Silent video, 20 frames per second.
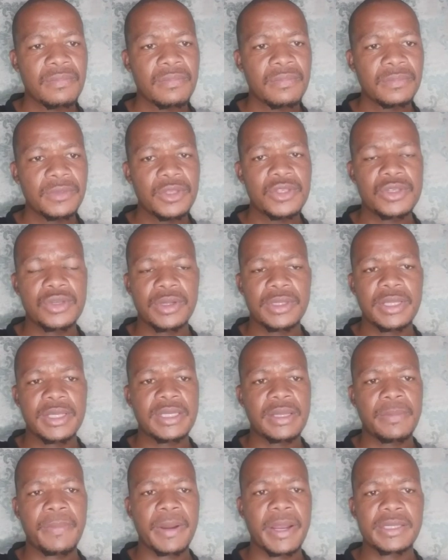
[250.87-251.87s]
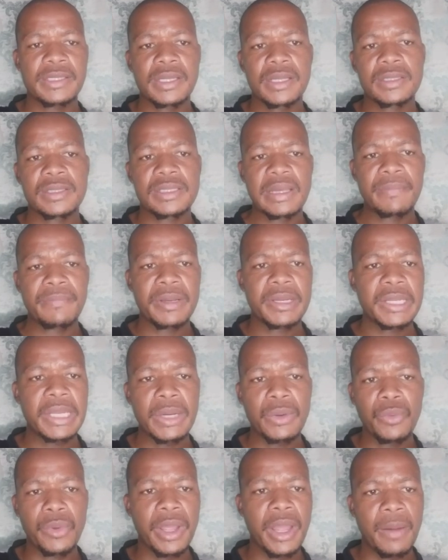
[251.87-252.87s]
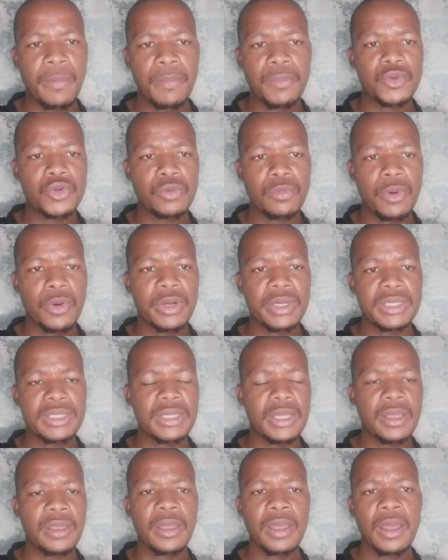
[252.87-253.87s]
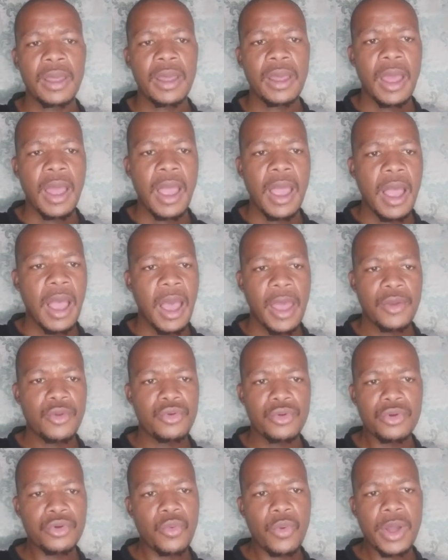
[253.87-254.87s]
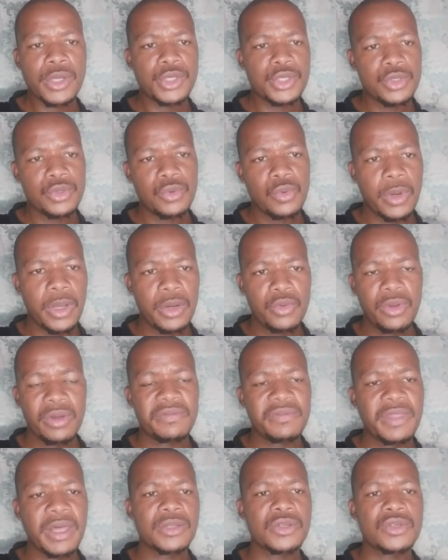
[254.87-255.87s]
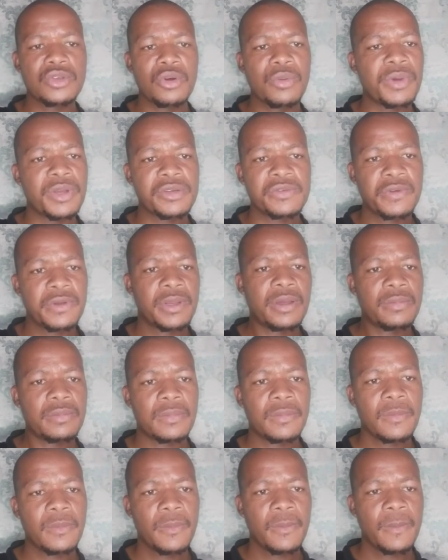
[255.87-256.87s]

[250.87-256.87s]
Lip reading: It's not a surprise that somebody can wake up tomorrow and say, I do not want you, when you have done so much for them.